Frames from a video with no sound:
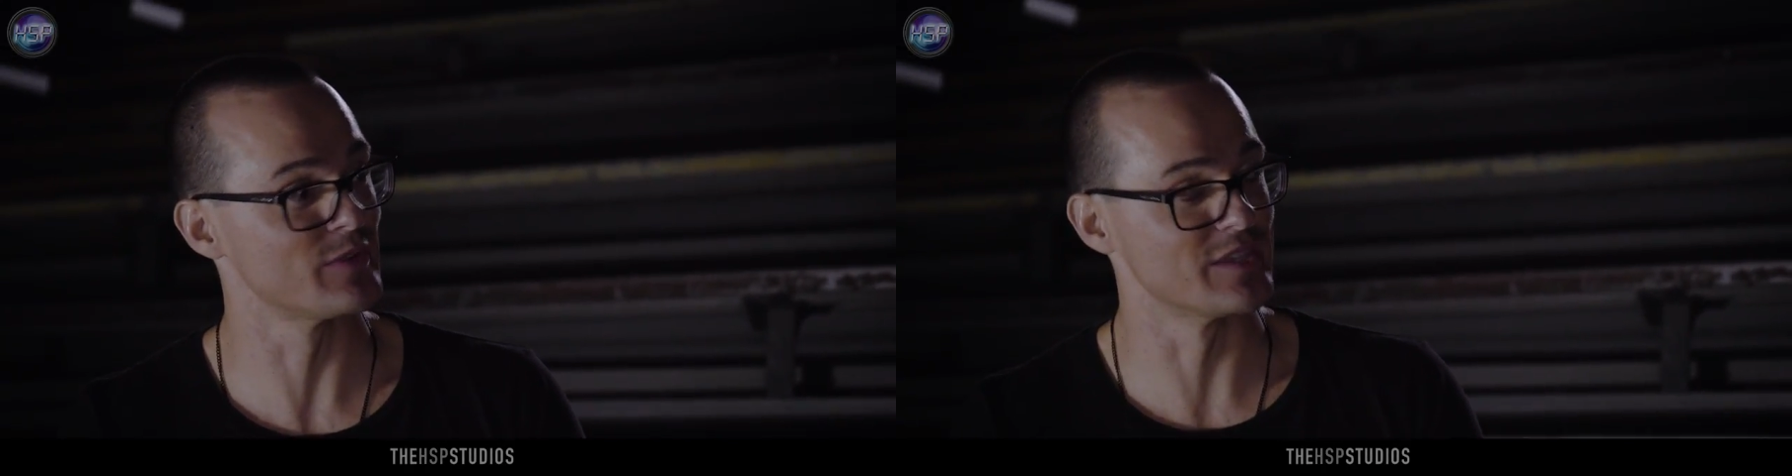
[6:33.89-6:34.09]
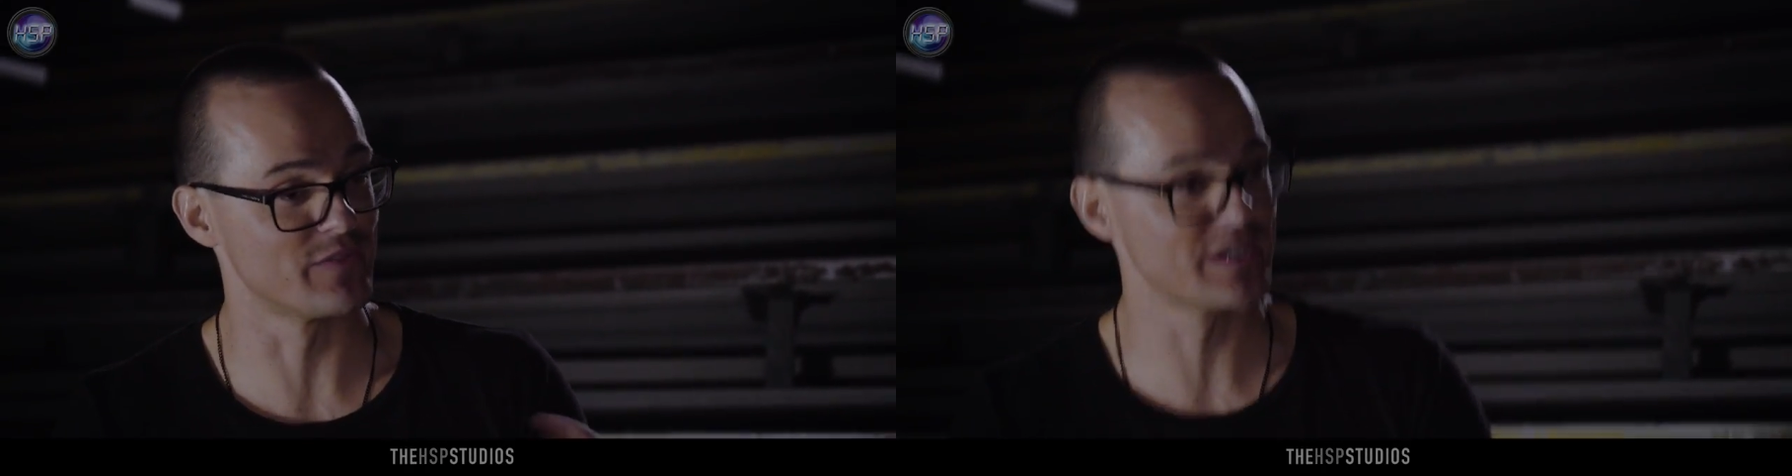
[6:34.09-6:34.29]

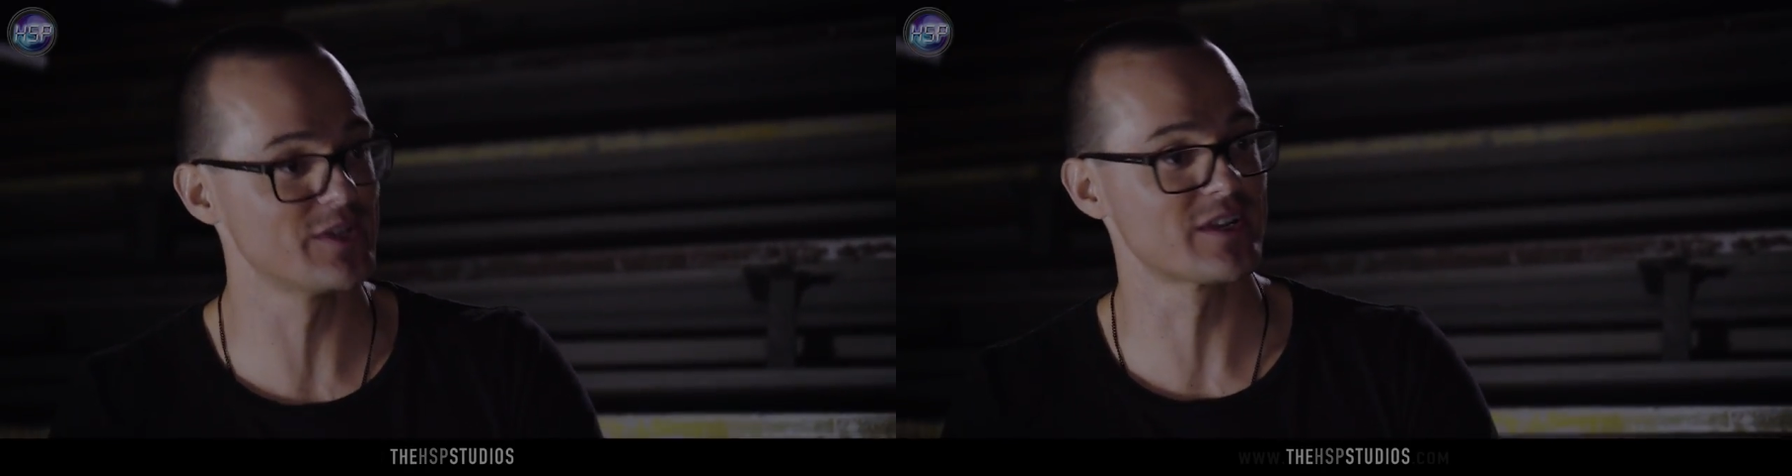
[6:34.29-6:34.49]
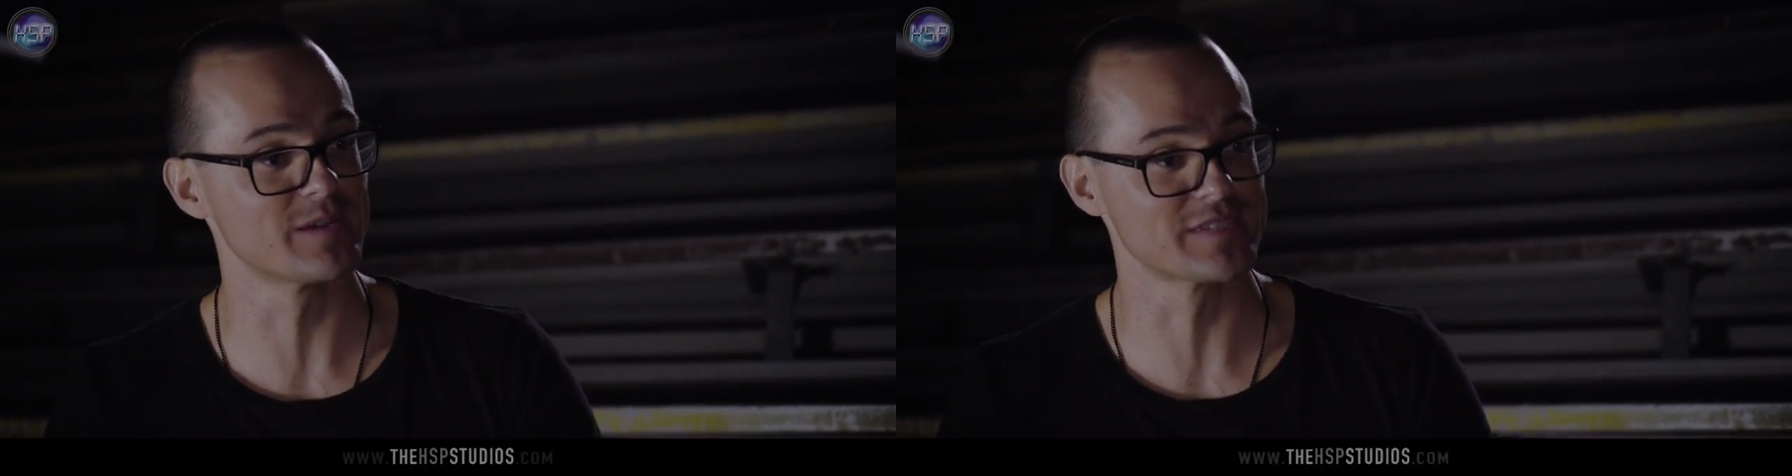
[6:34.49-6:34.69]
when the
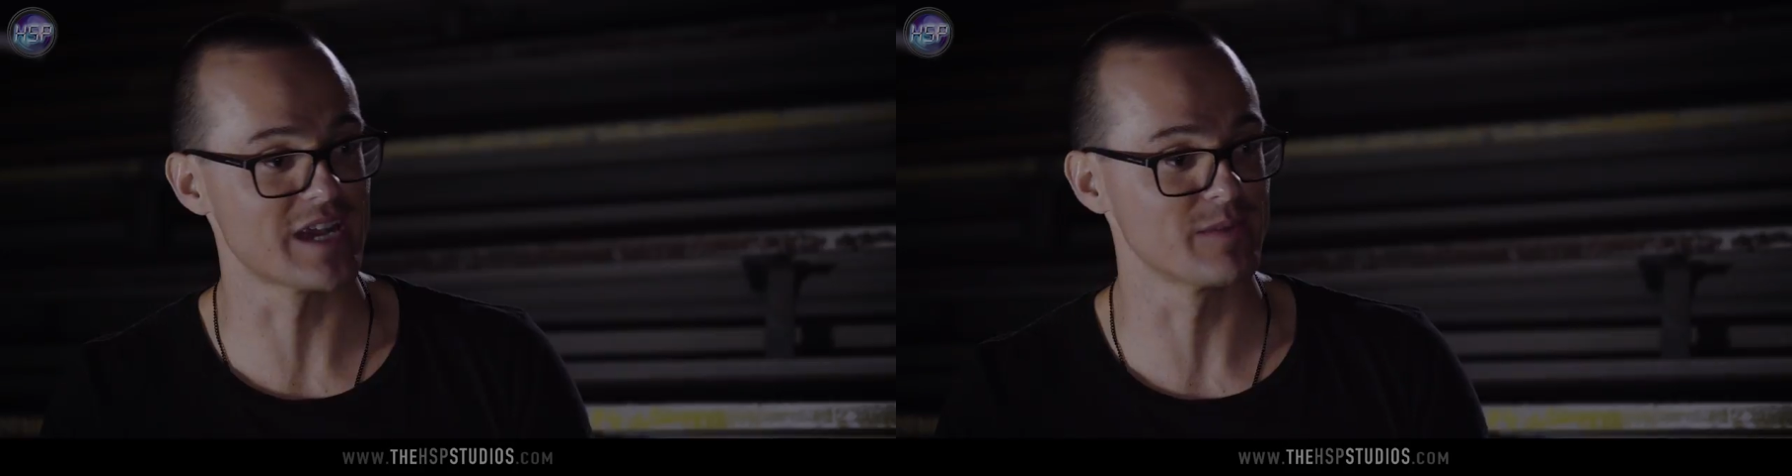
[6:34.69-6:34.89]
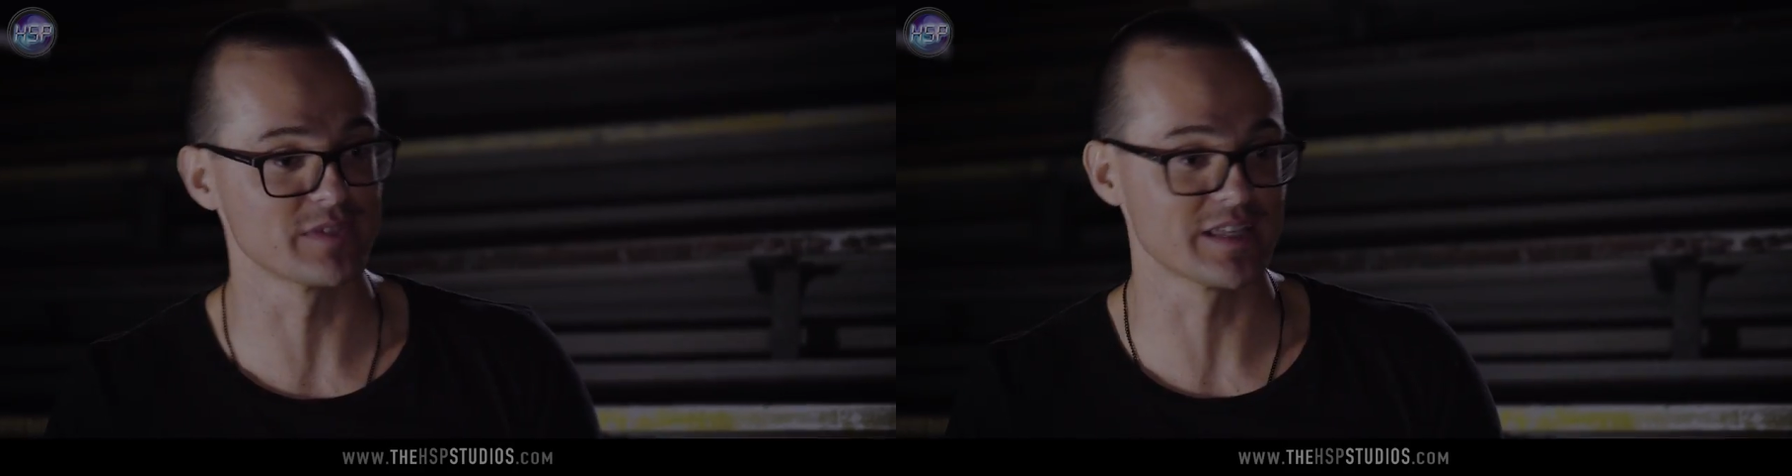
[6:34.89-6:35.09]
video comes
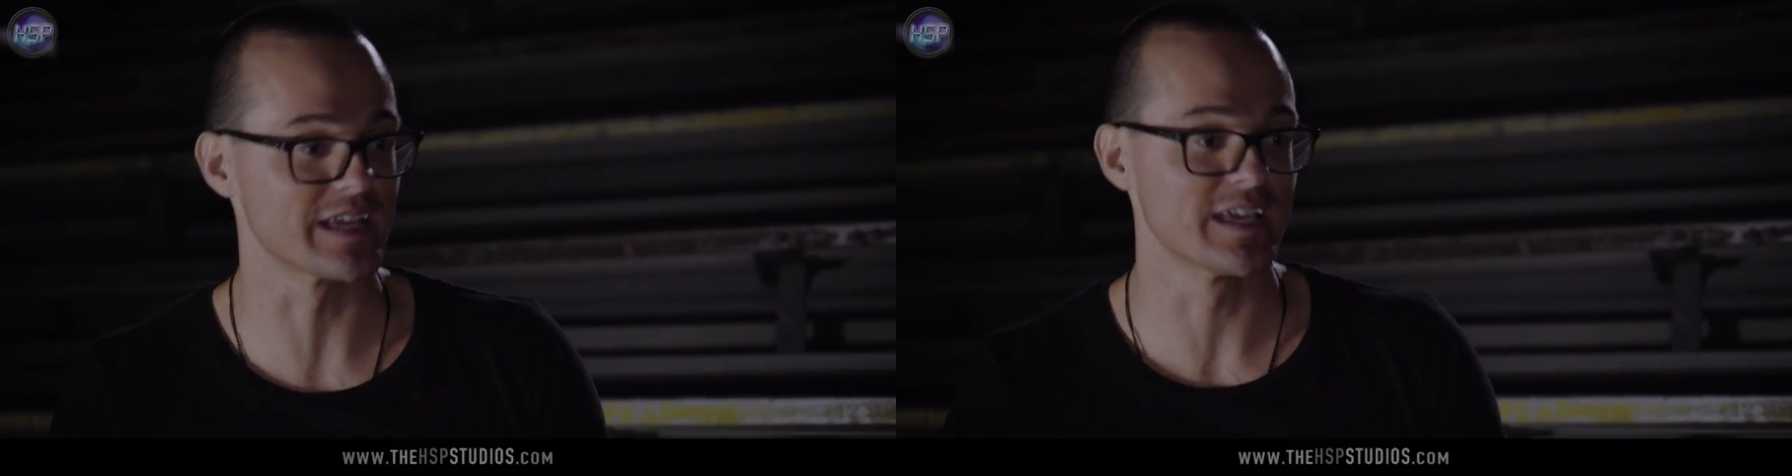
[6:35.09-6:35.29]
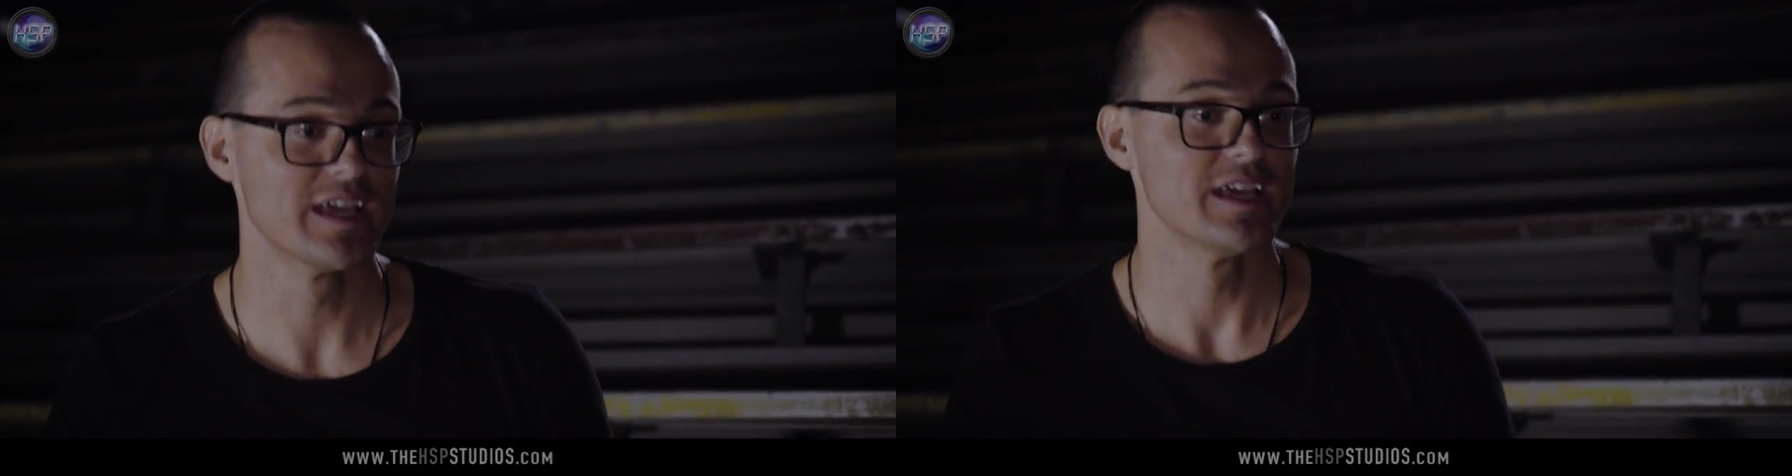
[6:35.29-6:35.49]
out. But, like,